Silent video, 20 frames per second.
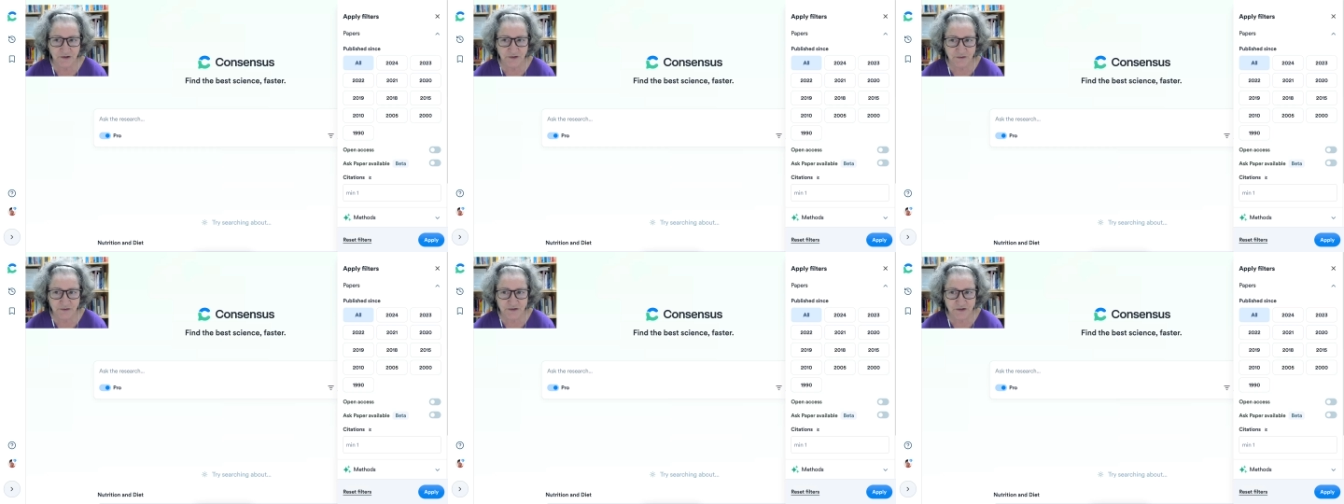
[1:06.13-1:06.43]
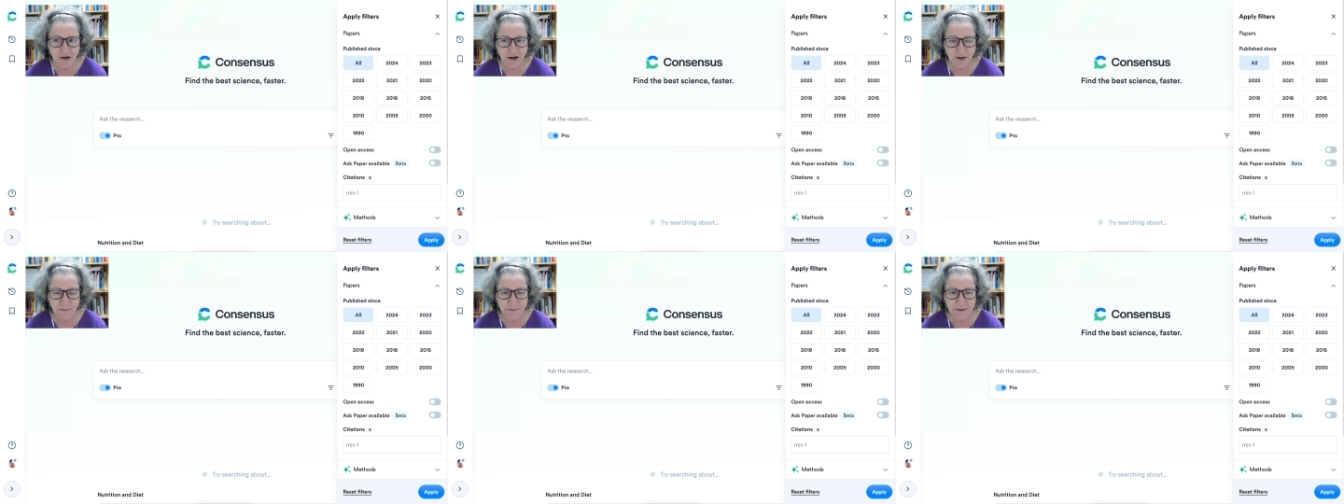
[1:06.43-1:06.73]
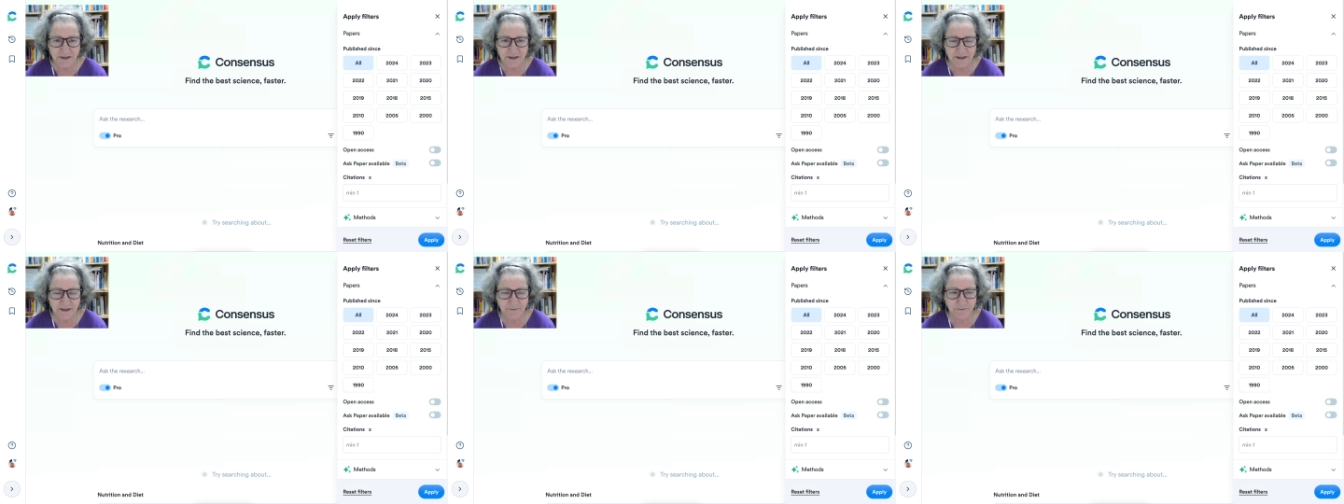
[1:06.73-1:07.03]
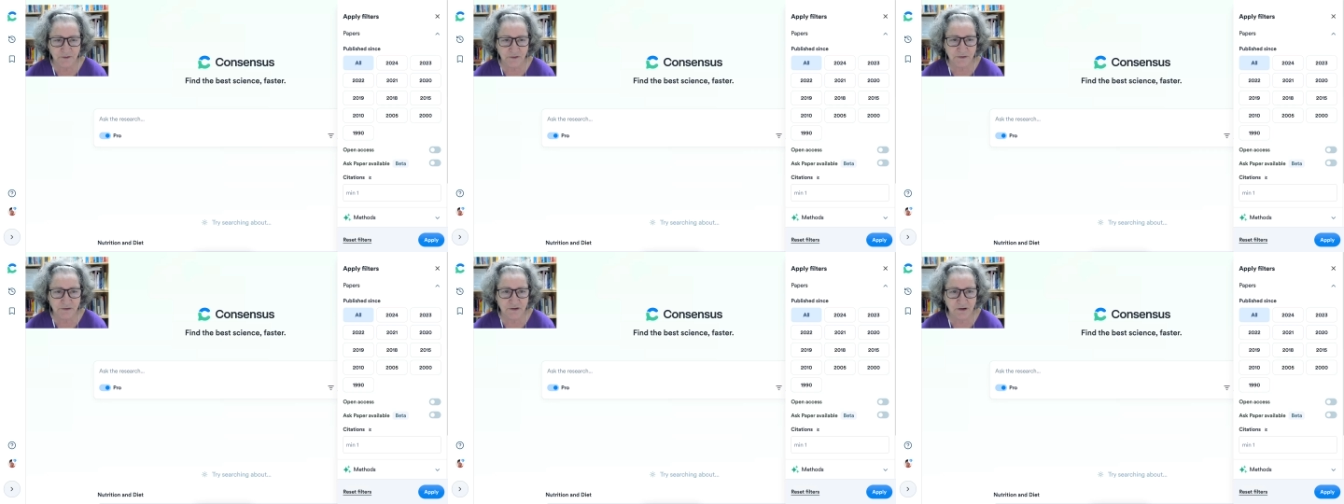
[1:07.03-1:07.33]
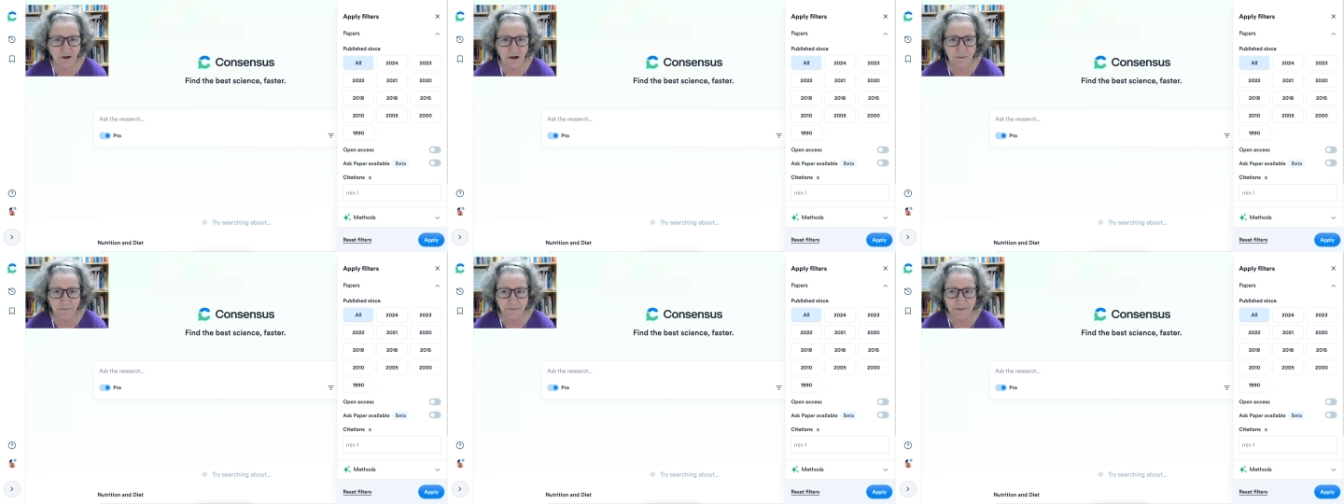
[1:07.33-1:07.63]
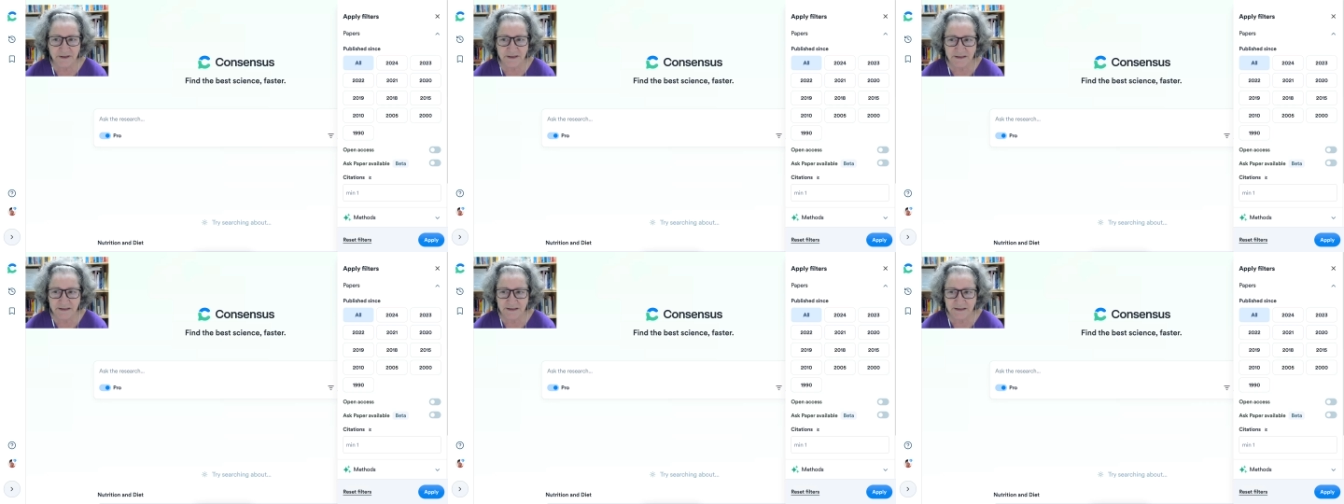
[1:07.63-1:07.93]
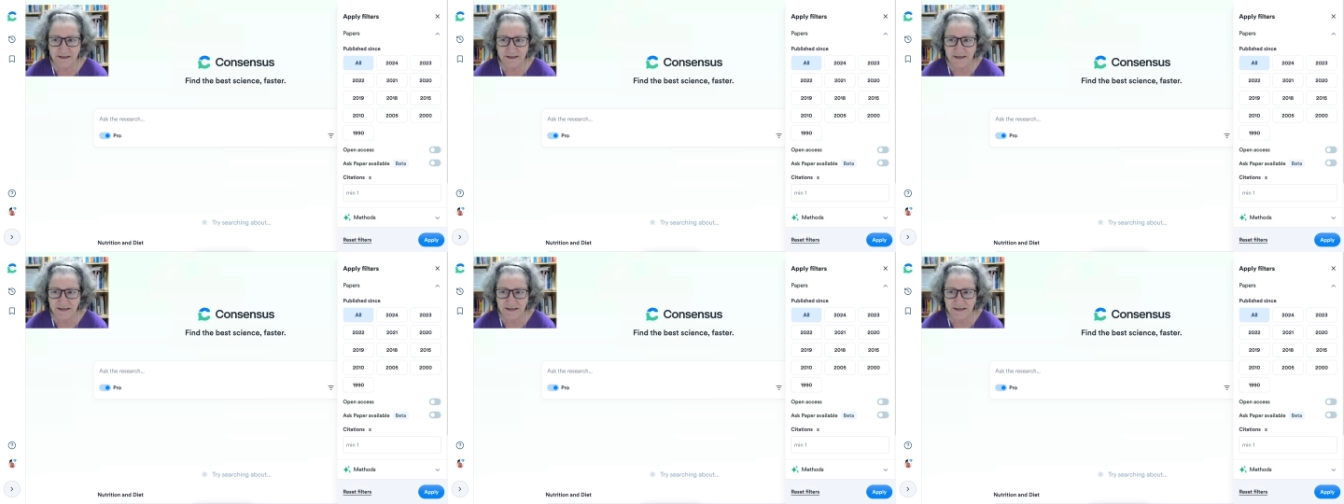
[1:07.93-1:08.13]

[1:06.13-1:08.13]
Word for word: your topic. If your topic